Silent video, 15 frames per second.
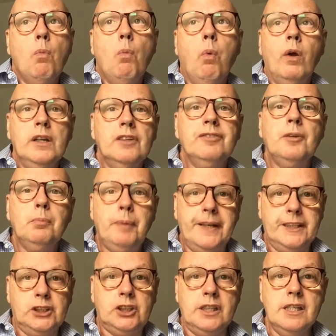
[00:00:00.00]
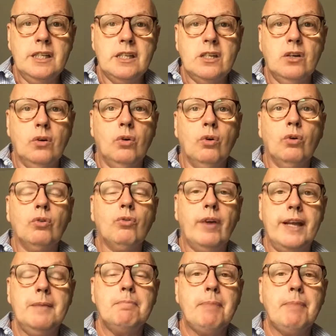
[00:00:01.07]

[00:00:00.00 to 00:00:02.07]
wonderful pictures or great